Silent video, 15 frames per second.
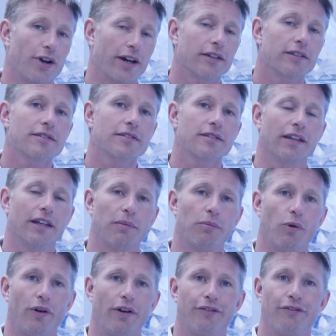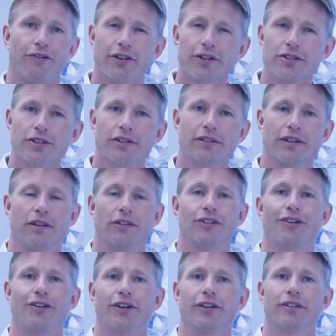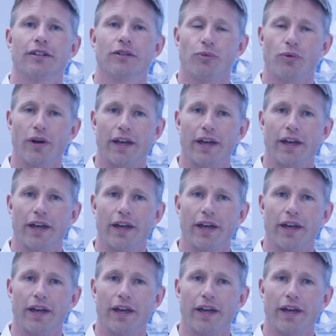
drugs in a more efficient and targeted